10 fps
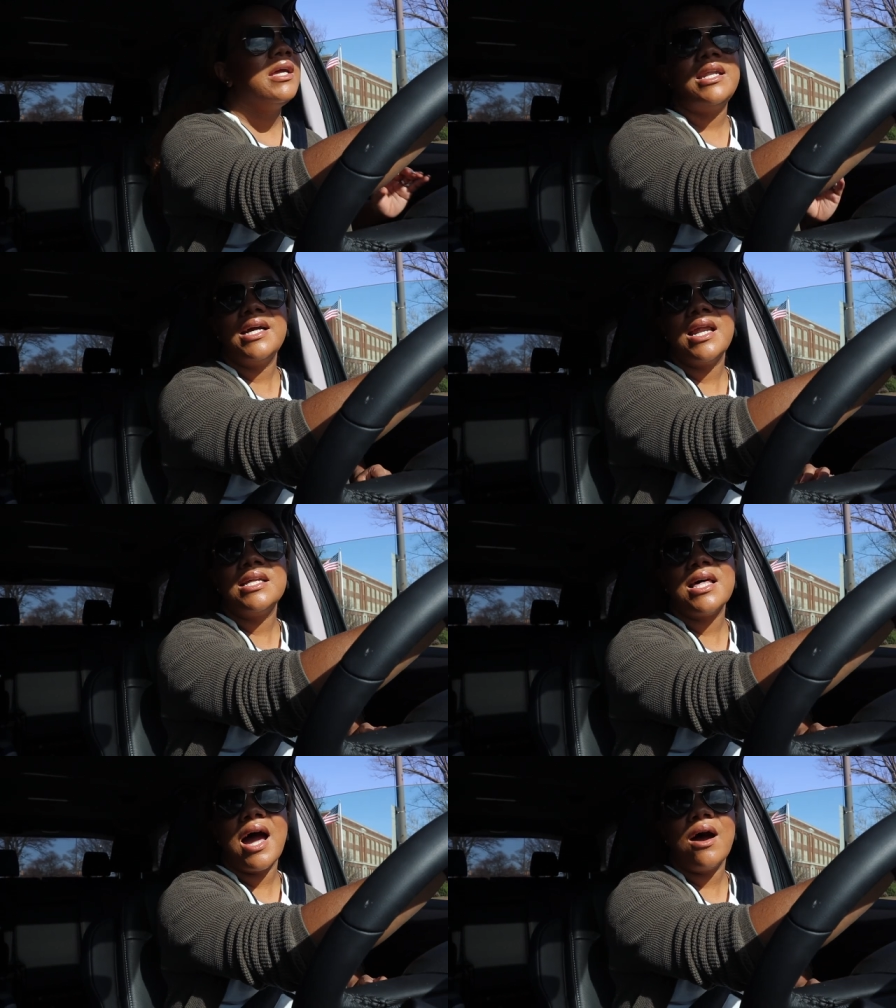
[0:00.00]
Getting out
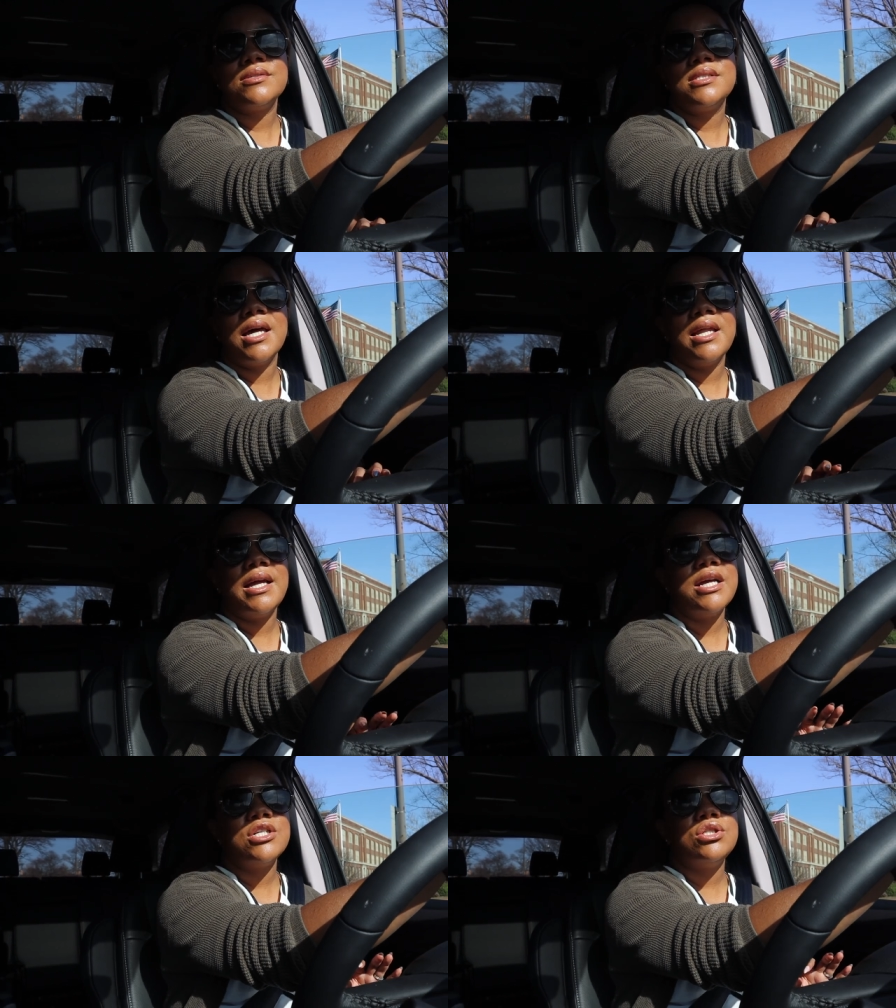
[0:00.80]
of the house,
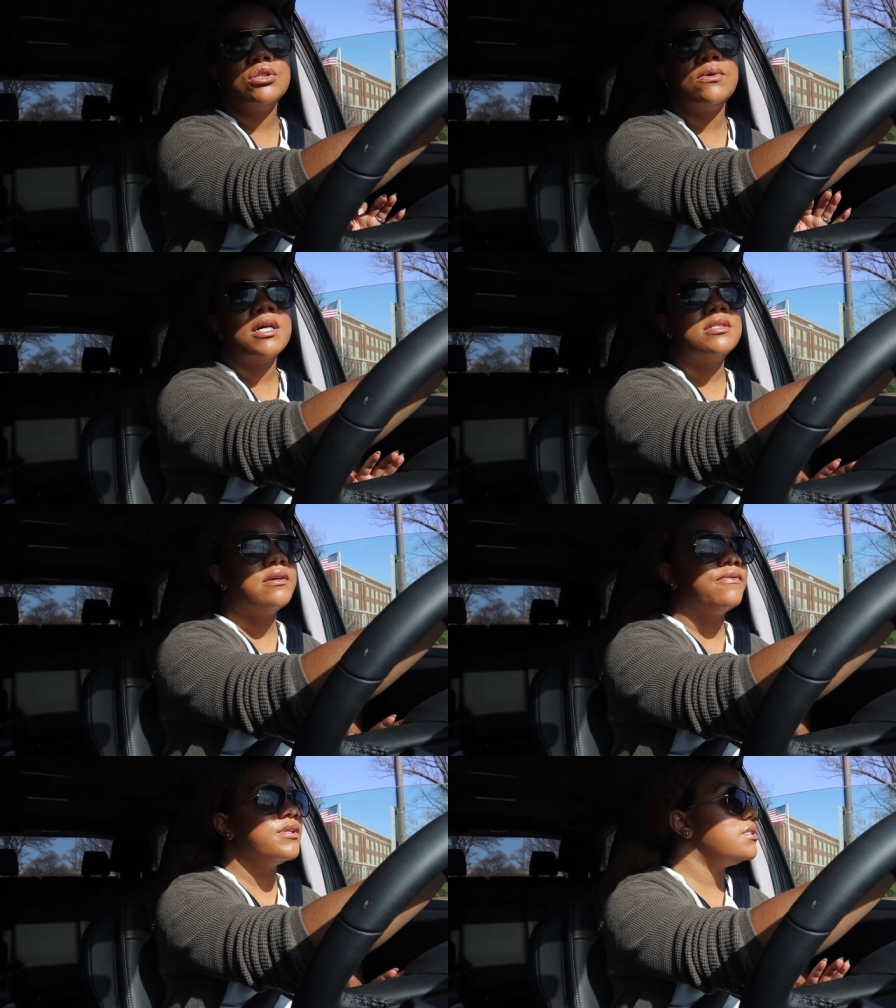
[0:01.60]
getting into a
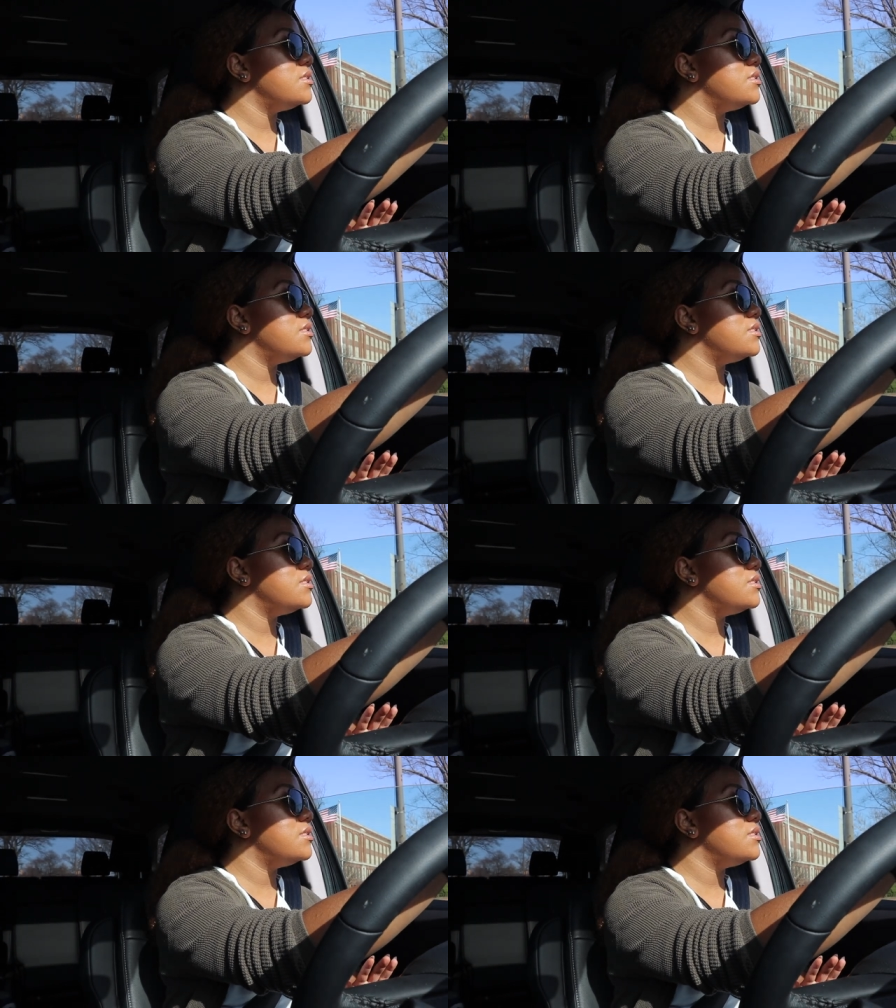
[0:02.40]
different